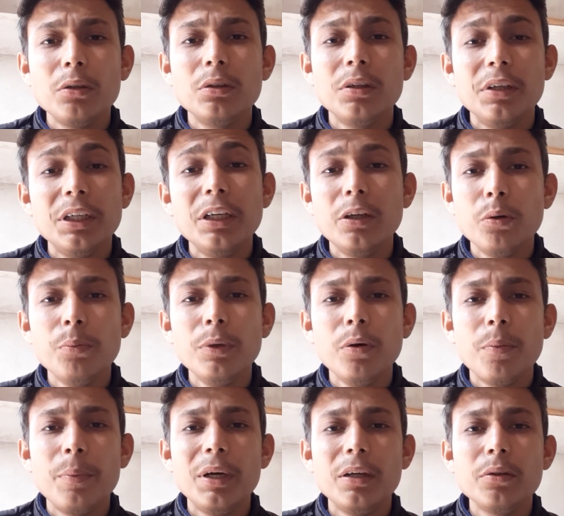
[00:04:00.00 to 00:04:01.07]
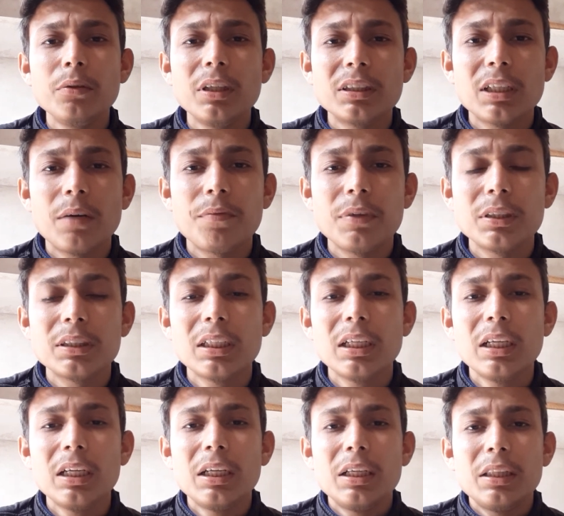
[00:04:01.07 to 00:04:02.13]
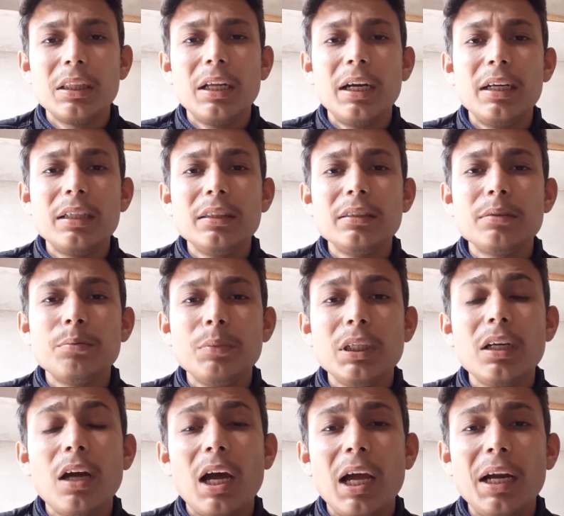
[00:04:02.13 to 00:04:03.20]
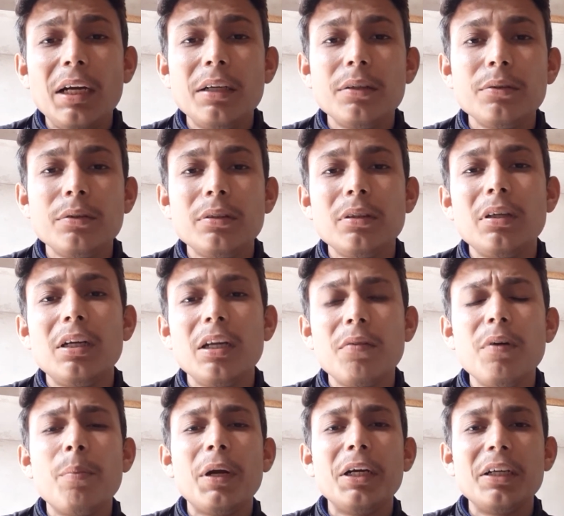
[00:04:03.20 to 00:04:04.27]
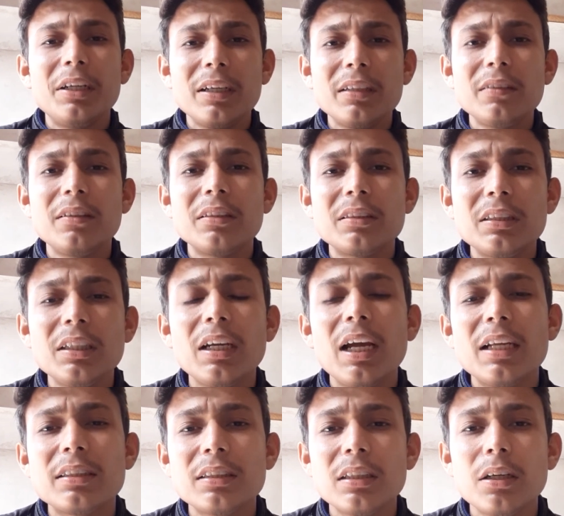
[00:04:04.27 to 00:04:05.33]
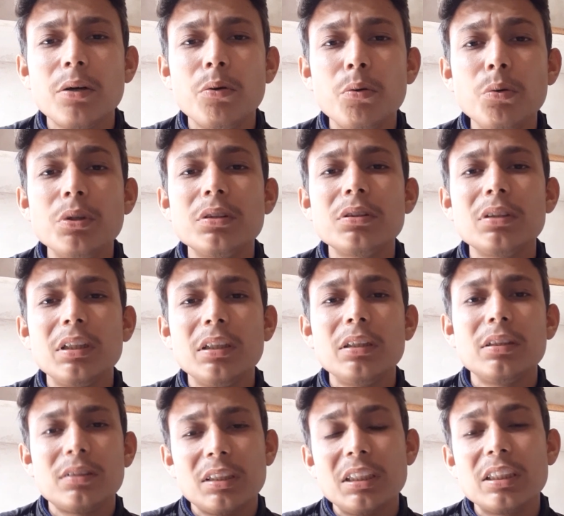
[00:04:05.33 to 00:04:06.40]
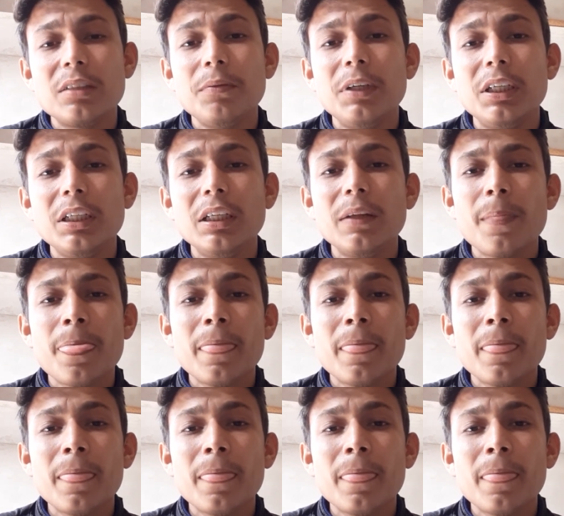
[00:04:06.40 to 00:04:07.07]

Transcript: the need to be open to the surface. That is mean. And liquid penetrant testing has a good sensitivity,